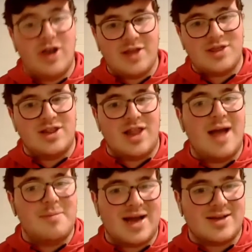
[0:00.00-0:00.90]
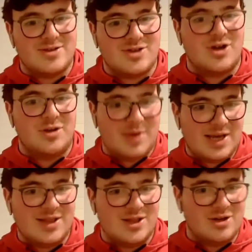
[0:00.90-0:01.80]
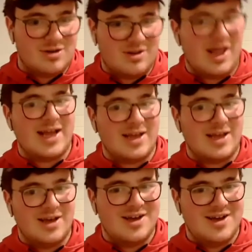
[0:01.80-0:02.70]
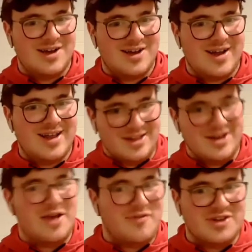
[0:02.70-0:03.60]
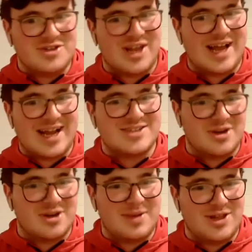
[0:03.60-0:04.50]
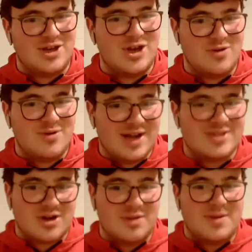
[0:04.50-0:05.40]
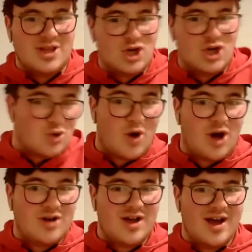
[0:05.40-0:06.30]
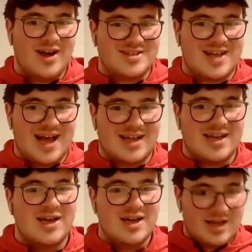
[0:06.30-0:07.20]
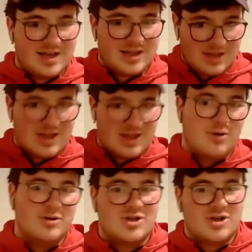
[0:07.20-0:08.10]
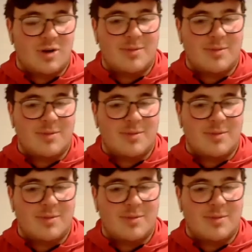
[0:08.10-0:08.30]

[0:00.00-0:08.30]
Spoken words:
I think linebackers are going to be in the near future. Like, it's going to be the new one. And it's like, Owusu-Koramoah.